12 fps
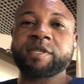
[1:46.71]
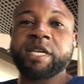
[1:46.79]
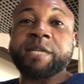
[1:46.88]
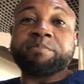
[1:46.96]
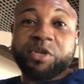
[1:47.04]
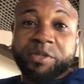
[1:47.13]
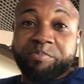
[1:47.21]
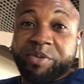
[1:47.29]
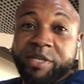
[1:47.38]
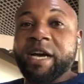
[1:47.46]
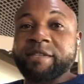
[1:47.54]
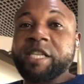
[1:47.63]
It must
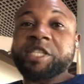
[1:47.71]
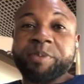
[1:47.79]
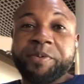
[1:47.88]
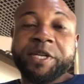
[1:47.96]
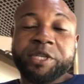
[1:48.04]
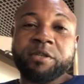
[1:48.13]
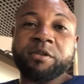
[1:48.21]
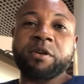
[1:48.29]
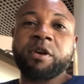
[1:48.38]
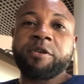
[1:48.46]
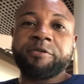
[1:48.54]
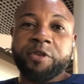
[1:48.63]
be an inspiration
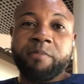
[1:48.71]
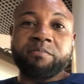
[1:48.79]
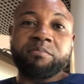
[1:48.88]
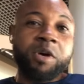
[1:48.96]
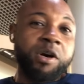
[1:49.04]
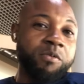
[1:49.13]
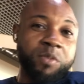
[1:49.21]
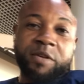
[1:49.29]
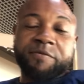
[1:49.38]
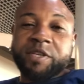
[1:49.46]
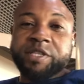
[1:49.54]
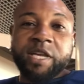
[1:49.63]
from one
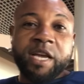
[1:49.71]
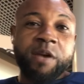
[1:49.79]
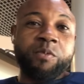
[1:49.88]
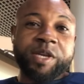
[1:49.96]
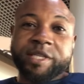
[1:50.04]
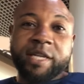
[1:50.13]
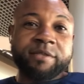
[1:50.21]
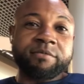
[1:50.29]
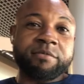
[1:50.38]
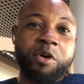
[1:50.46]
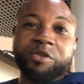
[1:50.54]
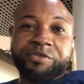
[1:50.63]
of these
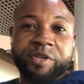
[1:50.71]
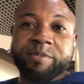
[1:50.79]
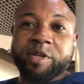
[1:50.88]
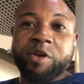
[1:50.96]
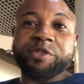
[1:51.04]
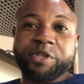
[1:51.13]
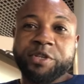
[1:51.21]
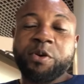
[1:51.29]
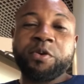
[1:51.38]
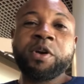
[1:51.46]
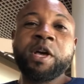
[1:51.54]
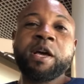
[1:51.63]
Western countries, because, you
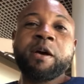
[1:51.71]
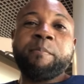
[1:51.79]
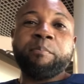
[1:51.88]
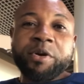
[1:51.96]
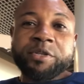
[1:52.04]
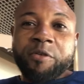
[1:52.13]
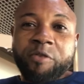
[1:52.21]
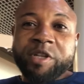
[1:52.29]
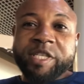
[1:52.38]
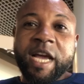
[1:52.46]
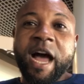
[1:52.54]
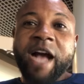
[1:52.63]
know, most of all
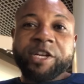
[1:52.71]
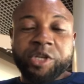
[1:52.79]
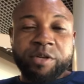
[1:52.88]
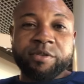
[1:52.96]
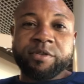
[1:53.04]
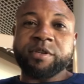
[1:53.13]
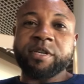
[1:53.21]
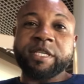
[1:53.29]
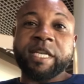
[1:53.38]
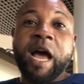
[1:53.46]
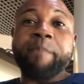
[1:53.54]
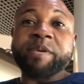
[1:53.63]
their actions,
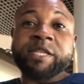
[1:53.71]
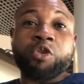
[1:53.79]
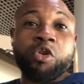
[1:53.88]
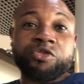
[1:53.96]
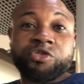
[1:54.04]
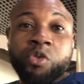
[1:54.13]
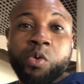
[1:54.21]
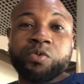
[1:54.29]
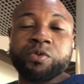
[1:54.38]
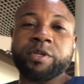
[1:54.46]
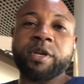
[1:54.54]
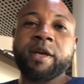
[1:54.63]
they are being
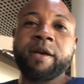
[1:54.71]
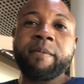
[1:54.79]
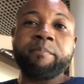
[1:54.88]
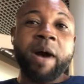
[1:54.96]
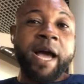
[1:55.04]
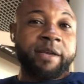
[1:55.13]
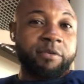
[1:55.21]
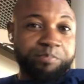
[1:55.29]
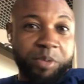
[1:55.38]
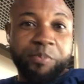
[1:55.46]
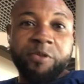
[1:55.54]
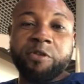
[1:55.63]
controlled by
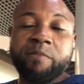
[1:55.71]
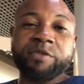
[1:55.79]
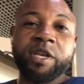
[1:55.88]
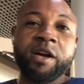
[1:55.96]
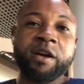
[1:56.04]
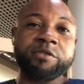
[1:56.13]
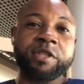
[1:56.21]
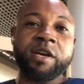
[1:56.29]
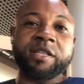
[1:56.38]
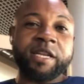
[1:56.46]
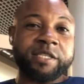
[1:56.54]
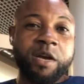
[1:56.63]
people from
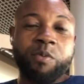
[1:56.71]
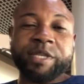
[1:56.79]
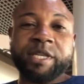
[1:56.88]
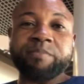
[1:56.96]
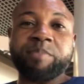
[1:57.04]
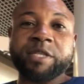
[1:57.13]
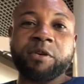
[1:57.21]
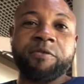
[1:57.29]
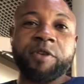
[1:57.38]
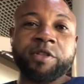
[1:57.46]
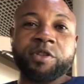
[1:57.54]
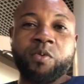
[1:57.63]
that Western part
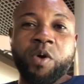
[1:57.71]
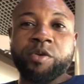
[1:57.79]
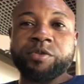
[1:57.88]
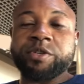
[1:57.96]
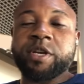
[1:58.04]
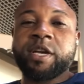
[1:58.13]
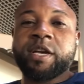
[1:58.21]
of the world.